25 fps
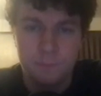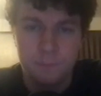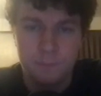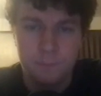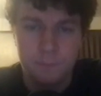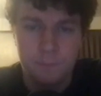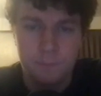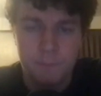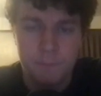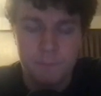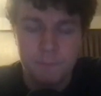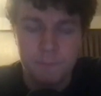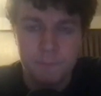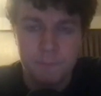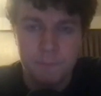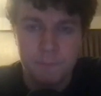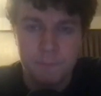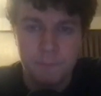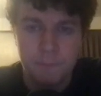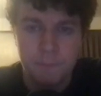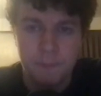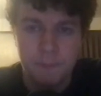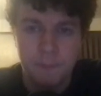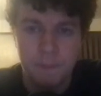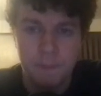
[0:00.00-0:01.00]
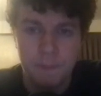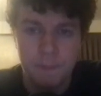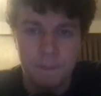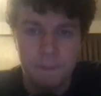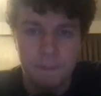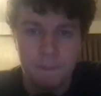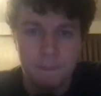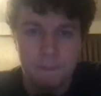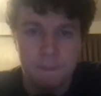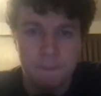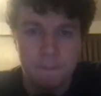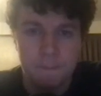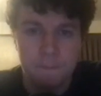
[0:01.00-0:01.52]

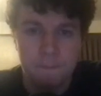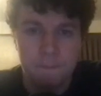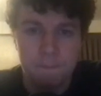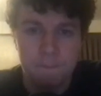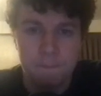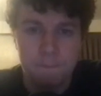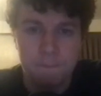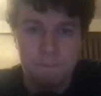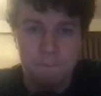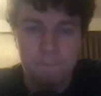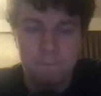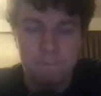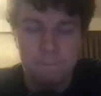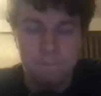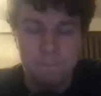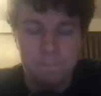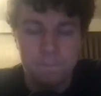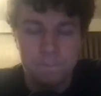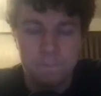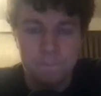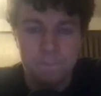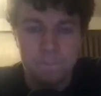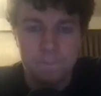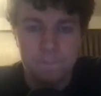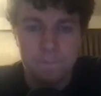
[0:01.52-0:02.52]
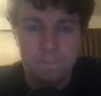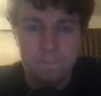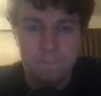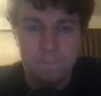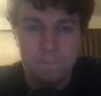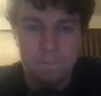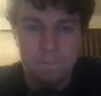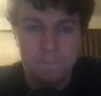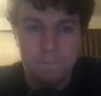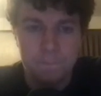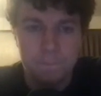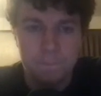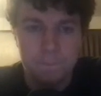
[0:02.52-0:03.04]

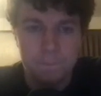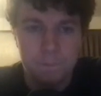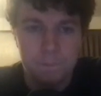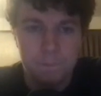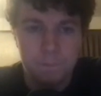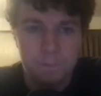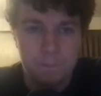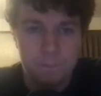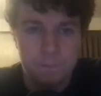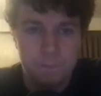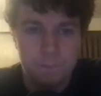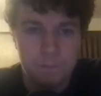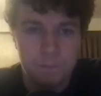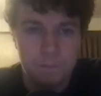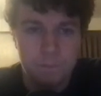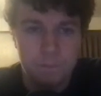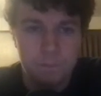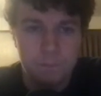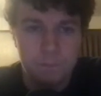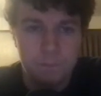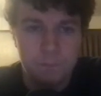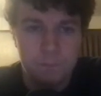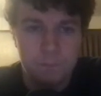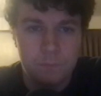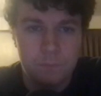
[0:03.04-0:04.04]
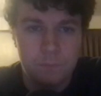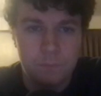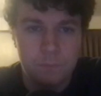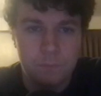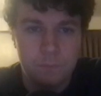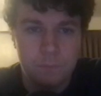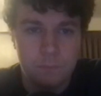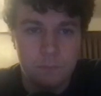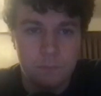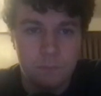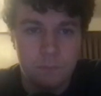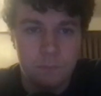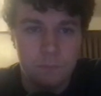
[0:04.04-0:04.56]

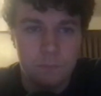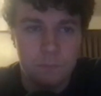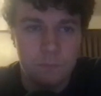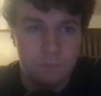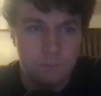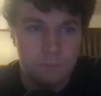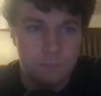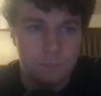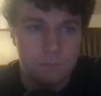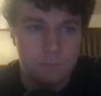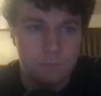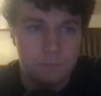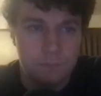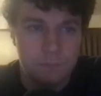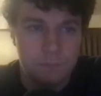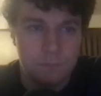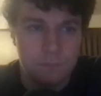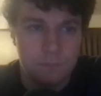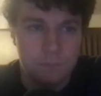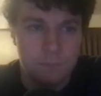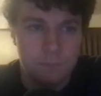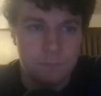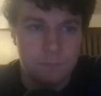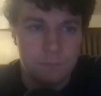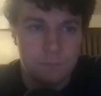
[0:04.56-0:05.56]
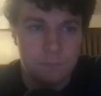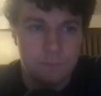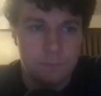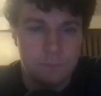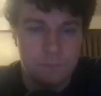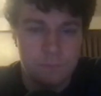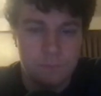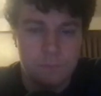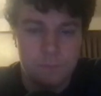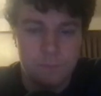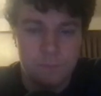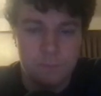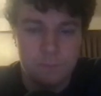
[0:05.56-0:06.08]

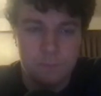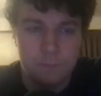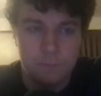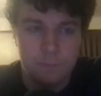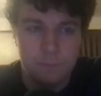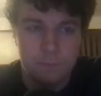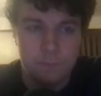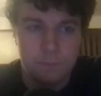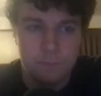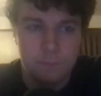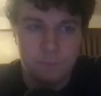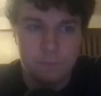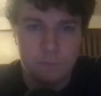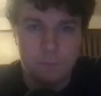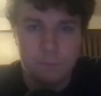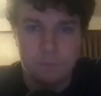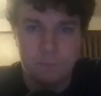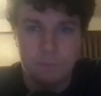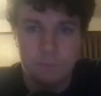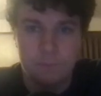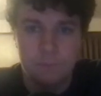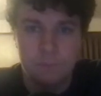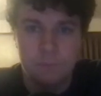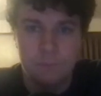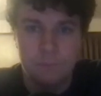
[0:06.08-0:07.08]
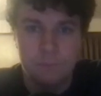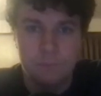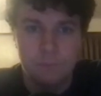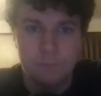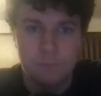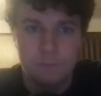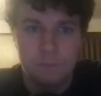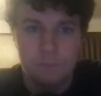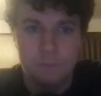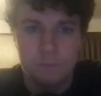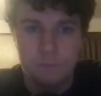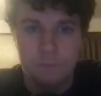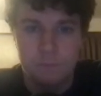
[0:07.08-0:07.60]

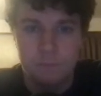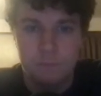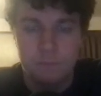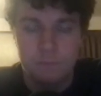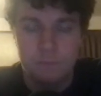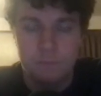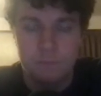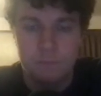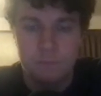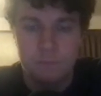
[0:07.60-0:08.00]
The person shown says nothing.